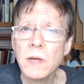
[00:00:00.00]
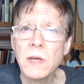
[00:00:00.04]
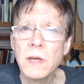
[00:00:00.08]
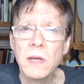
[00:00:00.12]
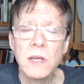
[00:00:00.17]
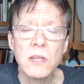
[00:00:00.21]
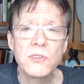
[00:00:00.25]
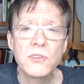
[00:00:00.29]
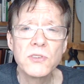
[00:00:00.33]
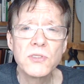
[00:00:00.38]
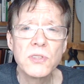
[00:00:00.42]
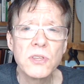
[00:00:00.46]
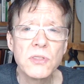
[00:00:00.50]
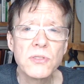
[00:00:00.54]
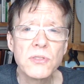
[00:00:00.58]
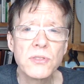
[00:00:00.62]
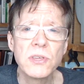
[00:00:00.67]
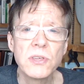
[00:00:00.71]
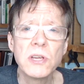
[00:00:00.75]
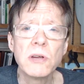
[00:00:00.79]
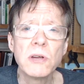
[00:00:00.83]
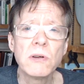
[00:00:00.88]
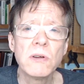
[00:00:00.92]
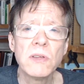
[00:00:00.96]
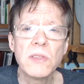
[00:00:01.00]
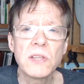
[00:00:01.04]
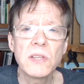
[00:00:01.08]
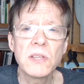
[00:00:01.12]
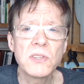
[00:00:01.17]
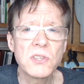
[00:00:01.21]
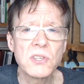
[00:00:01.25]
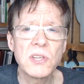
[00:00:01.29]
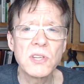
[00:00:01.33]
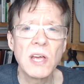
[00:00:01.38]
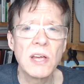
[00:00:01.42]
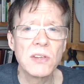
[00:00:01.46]
is the theory that
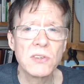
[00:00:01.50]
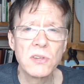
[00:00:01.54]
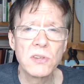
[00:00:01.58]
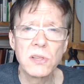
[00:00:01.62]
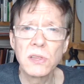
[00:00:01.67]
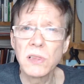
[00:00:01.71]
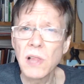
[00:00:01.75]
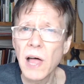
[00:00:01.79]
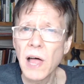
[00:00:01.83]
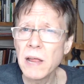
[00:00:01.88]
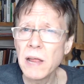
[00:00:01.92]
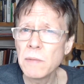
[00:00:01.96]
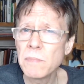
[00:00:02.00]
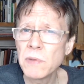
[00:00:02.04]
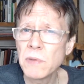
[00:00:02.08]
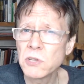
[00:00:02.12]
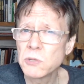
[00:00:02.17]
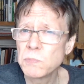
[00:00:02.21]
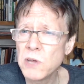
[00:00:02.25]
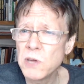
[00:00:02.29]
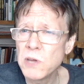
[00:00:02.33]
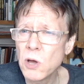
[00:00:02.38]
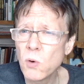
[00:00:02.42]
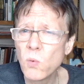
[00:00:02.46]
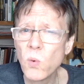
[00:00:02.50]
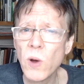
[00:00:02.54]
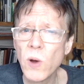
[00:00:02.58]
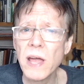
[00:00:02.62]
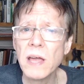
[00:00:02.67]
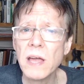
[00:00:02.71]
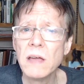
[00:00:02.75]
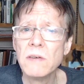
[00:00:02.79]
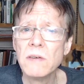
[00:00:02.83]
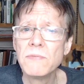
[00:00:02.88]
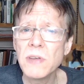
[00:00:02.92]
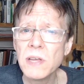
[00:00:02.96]
says light must be a
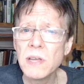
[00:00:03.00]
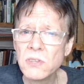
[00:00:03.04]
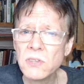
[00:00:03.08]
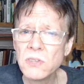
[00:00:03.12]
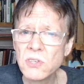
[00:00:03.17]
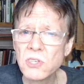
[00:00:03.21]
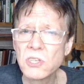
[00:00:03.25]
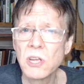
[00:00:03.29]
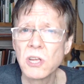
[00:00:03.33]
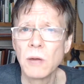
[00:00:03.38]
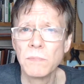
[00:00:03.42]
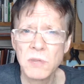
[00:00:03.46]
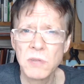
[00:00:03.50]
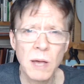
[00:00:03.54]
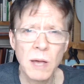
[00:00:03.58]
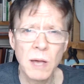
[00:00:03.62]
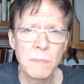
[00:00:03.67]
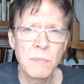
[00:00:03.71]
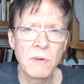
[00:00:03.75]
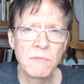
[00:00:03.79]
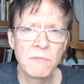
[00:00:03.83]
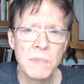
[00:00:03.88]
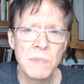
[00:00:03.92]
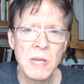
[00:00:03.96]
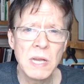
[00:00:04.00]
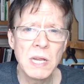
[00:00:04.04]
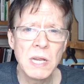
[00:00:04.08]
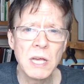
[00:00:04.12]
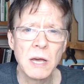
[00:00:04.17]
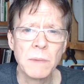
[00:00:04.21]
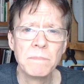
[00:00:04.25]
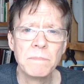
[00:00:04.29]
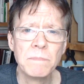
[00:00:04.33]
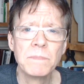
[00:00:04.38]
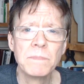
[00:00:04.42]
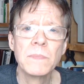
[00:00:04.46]
wave in some type of
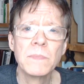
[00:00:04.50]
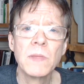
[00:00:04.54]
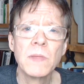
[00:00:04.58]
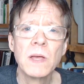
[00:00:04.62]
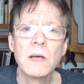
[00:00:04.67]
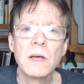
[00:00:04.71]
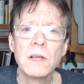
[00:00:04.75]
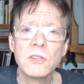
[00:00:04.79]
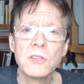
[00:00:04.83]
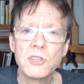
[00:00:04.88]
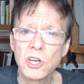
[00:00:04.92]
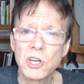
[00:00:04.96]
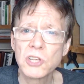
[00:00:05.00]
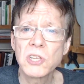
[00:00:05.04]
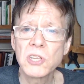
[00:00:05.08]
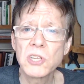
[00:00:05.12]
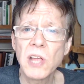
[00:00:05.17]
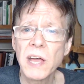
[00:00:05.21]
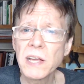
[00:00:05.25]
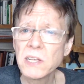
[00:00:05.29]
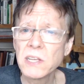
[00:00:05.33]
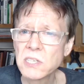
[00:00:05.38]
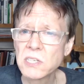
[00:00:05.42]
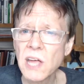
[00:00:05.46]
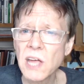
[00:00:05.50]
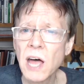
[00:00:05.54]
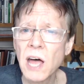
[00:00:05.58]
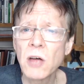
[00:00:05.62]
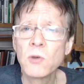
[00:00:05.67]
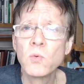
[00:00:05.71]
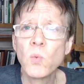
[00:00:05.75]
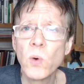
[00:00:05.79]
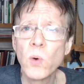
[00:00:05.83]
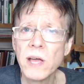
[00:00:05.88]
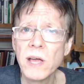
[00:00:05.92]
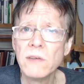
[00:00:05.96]
medium. Just like
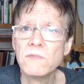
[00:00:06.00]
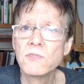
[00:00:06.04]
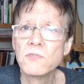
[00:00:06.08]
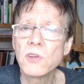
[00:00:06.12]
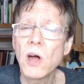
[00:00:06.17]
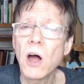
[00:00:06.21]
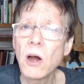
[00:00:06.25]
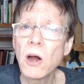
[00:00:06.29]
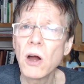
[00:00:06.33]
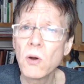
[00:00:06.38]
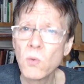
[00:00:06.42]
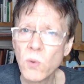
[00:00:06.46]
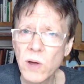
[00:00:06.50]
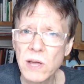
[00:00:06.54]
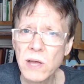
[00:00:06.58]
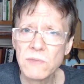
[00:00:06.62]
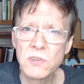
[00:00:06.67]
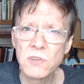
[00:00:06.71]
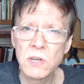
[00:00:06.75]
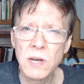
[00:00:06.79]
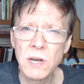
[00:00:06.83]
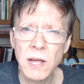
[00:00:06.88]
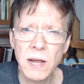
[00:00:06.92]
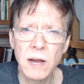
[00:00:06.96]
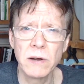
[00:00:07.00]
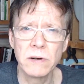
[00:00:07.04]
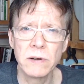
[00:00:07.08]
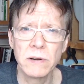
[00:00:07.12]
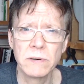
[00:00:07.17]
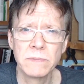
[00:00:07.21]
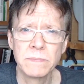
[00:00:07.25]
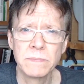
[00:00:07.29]
sound waves are waves in air.